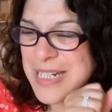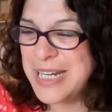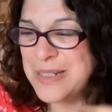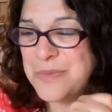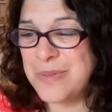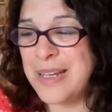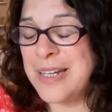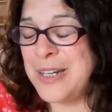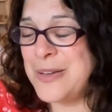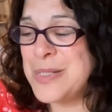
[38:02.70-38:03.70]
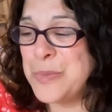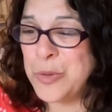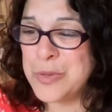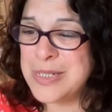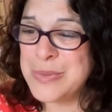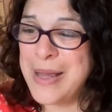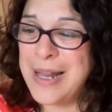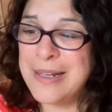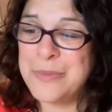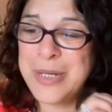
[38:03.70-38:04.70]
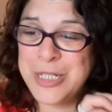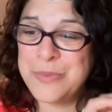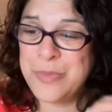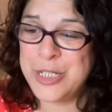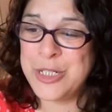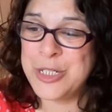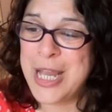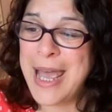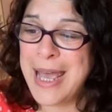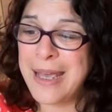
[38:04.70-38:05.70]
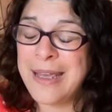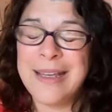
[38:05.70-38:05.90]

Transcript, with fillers: need, you know, support as well, and we should share.